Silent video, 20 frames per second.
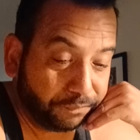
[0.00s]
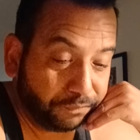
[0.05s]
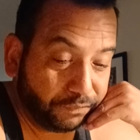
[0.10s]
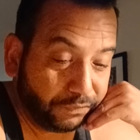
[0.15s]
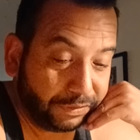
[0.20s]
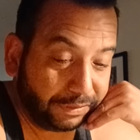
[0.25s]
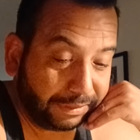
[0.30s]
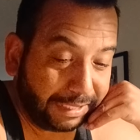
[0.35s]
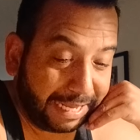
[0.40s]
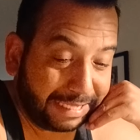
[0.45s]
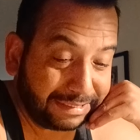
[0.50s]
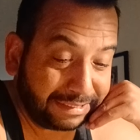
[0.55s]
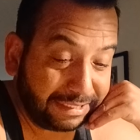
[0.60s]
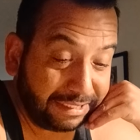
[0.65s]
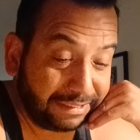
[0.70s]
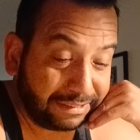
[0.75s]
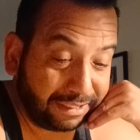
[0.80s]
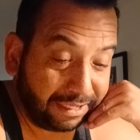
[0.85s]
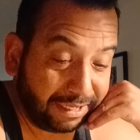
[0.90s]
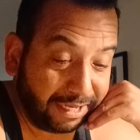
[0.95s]
last
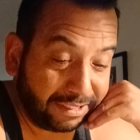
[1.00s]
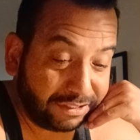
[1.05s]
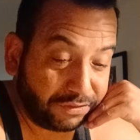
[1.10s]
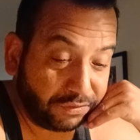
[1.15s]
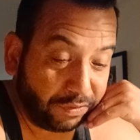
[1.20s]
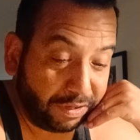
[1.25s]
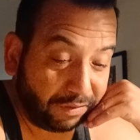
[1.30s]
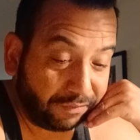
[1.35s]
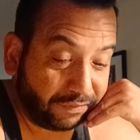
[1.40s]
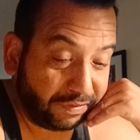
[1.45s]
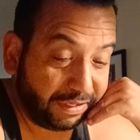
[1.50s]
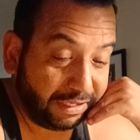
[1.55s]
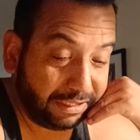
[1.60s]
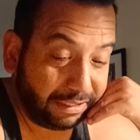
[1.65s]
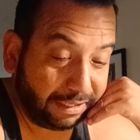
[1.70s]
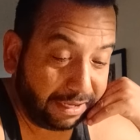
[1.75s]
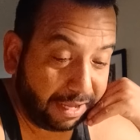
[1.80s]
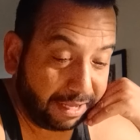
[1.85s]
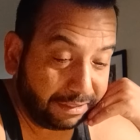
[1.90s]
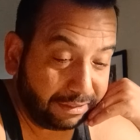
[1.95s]
season against
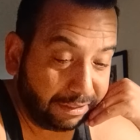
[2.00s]
UNLV,